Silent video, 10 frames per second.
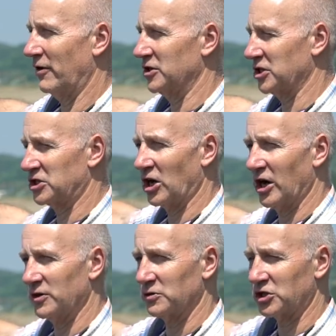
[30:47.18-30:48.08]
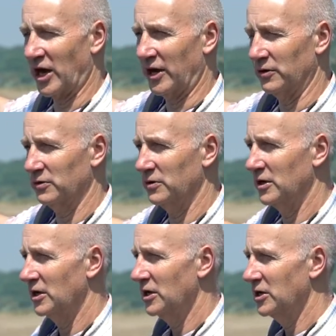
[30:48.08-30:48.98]
here is a tidal channel.
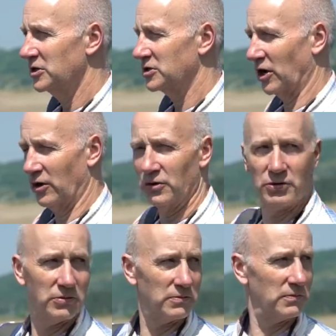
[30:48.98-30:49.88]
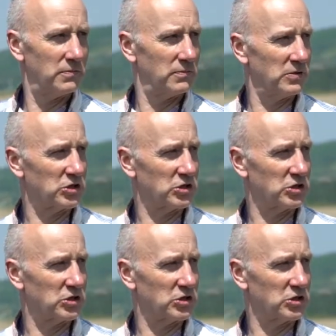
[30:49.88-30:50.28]
So the